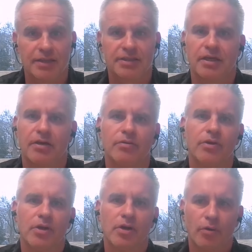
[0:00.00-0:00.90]
So
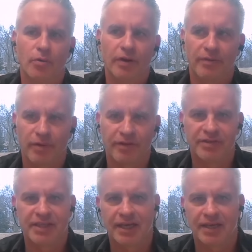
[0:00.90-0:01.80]
we've
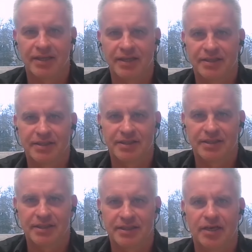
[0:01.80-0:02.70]
taken the
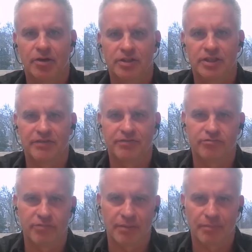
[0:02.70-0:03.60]
technology
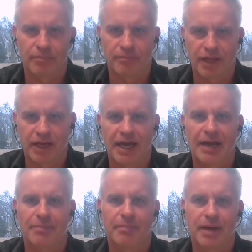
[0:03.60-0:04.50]
from the
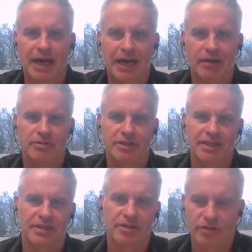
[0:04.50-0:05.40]
lab out
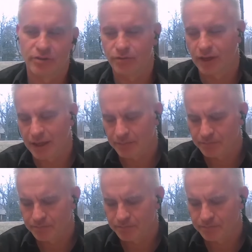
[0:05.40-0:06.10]
into kind